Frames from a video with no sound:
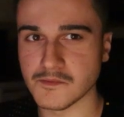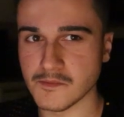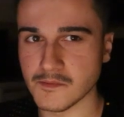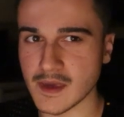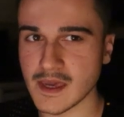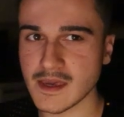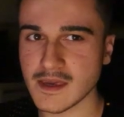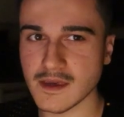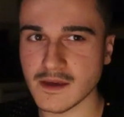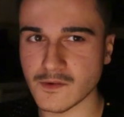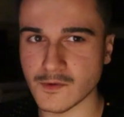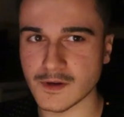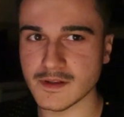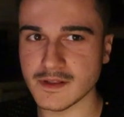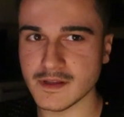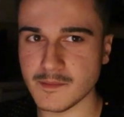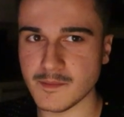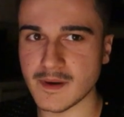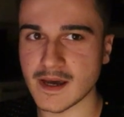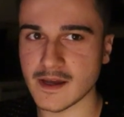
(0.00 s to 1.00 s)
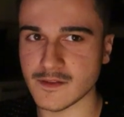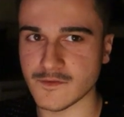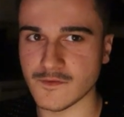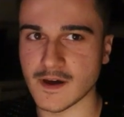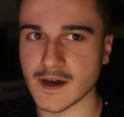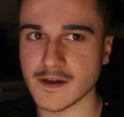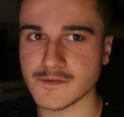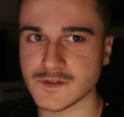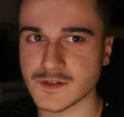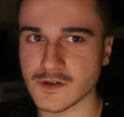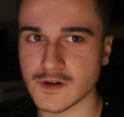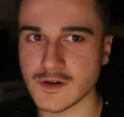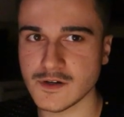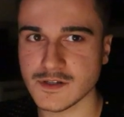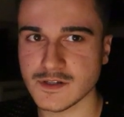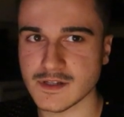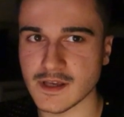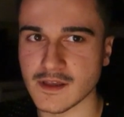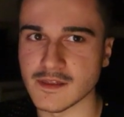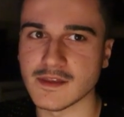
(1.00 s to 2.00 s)
making really bad 5
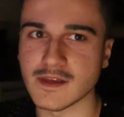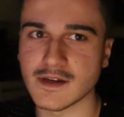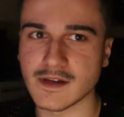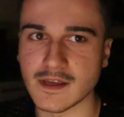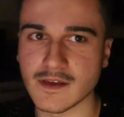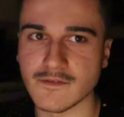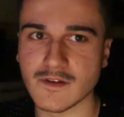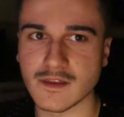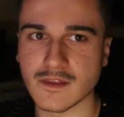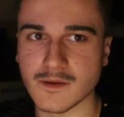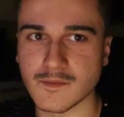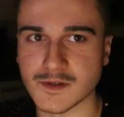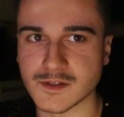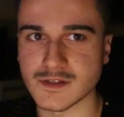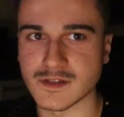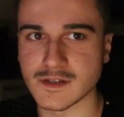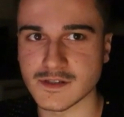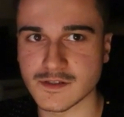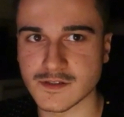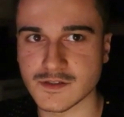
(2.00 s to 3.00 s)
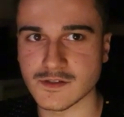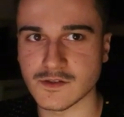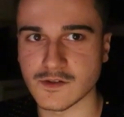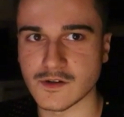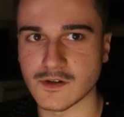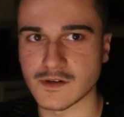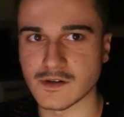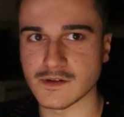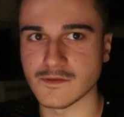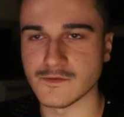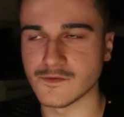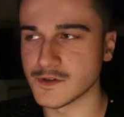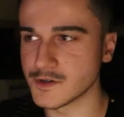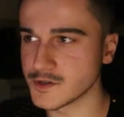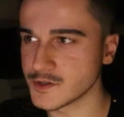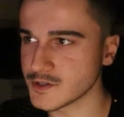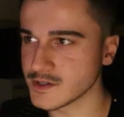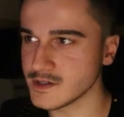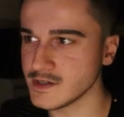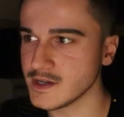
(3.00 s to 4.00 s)
stars and then giving them a 6-star
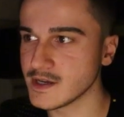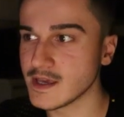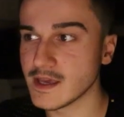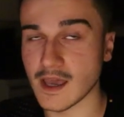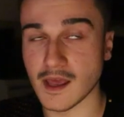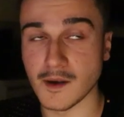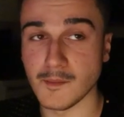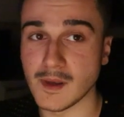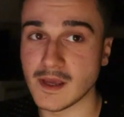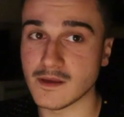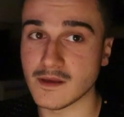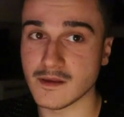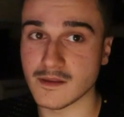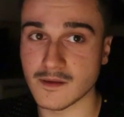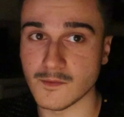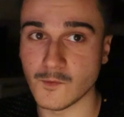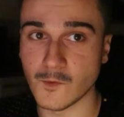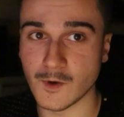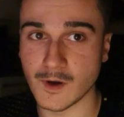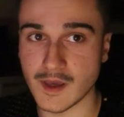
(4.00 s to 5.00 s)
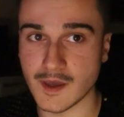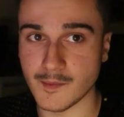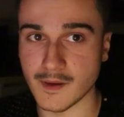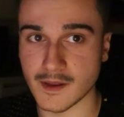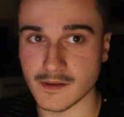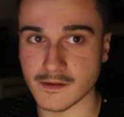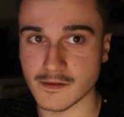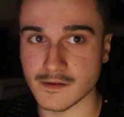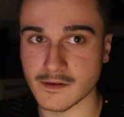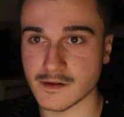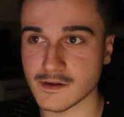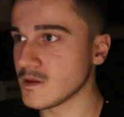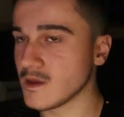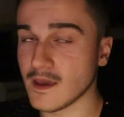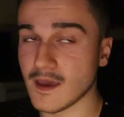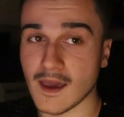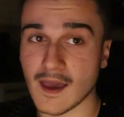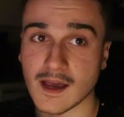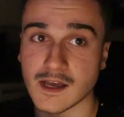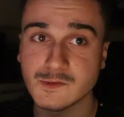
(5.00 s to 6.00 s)
version and making them way better.
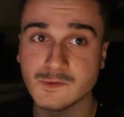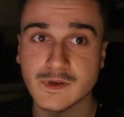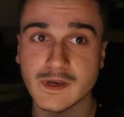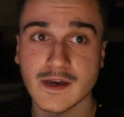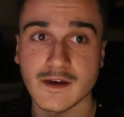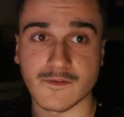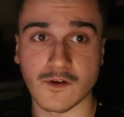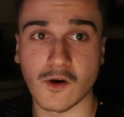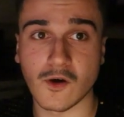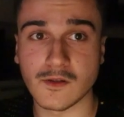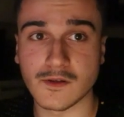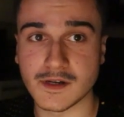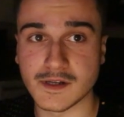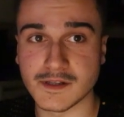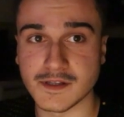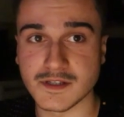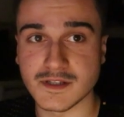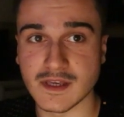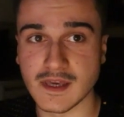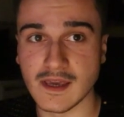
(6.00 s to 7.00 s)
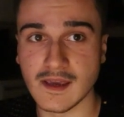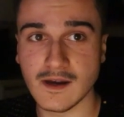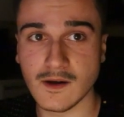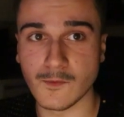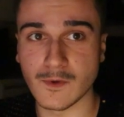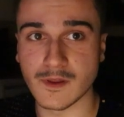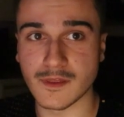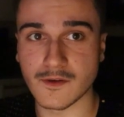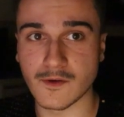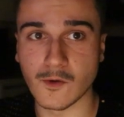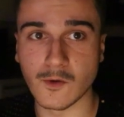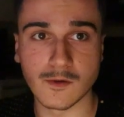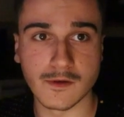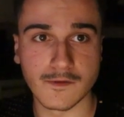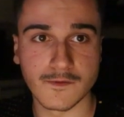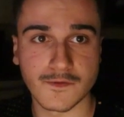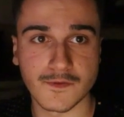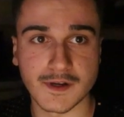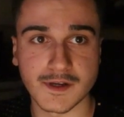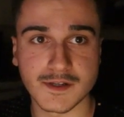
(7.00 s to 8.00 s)
As we have already seen with
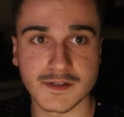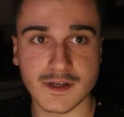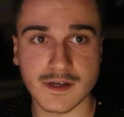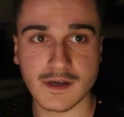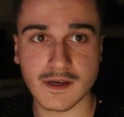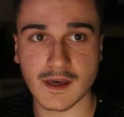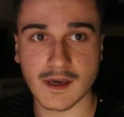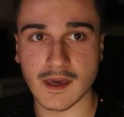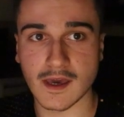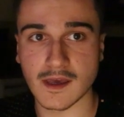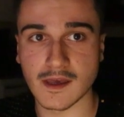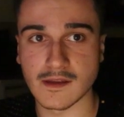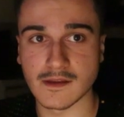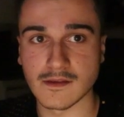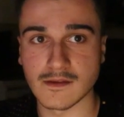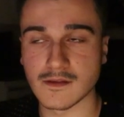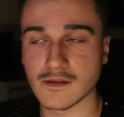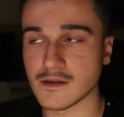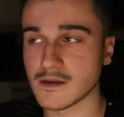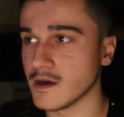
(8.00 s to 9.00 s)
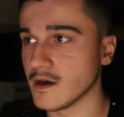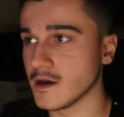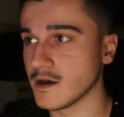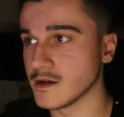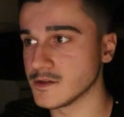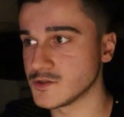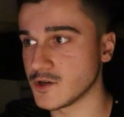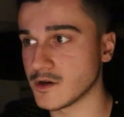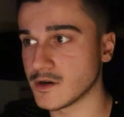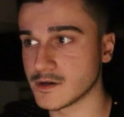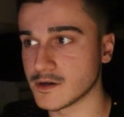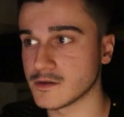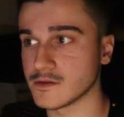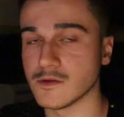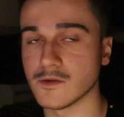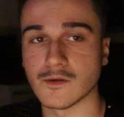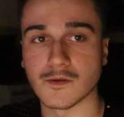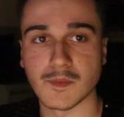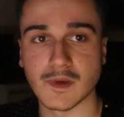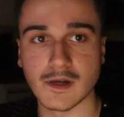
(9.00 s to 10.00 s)
Golden Frieza and Chakra
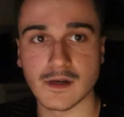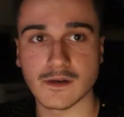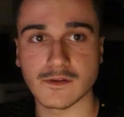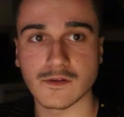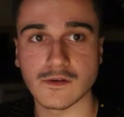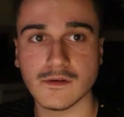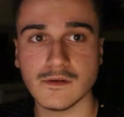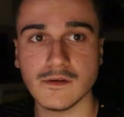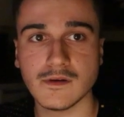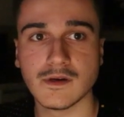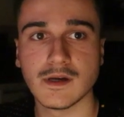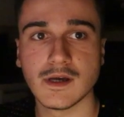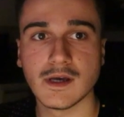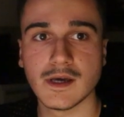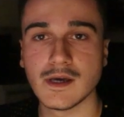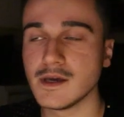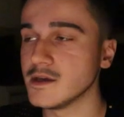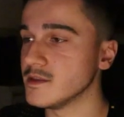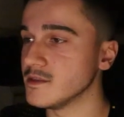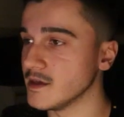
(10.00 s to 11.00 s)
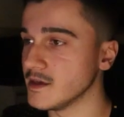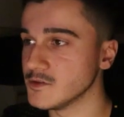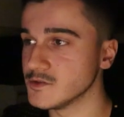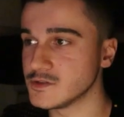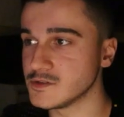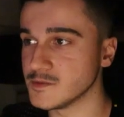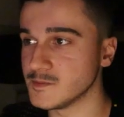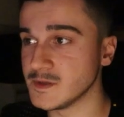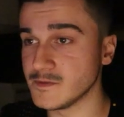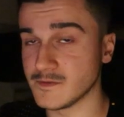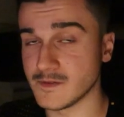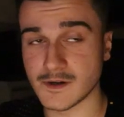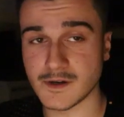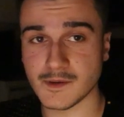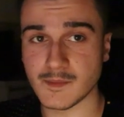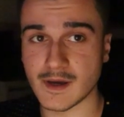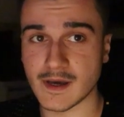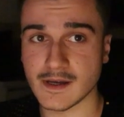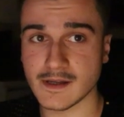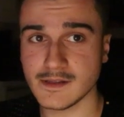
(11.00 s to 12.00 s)
Cloak Minato, they used to be very
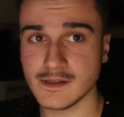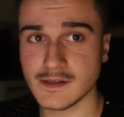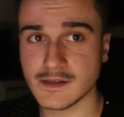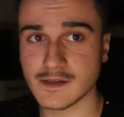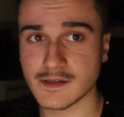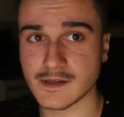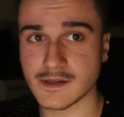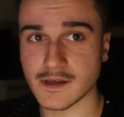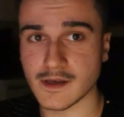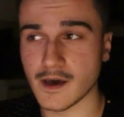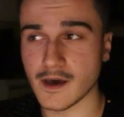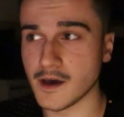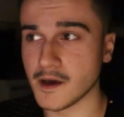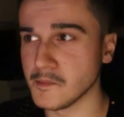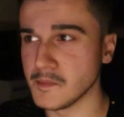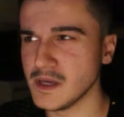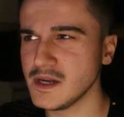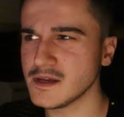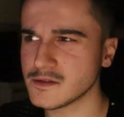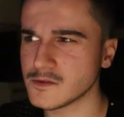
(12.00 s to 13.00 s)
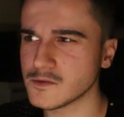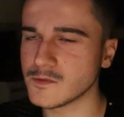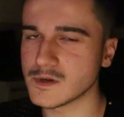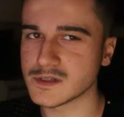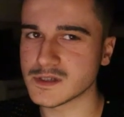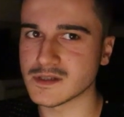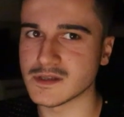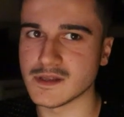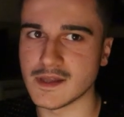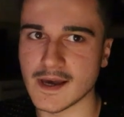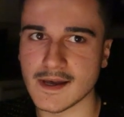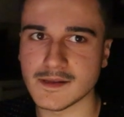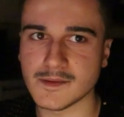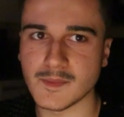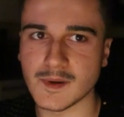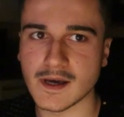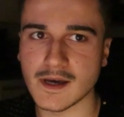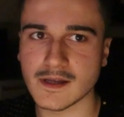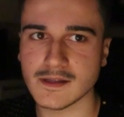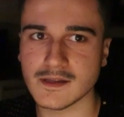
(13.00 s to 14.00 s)
bad. Minato wasn't that
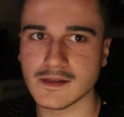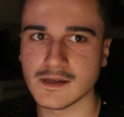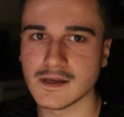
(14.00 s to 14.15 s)
bad,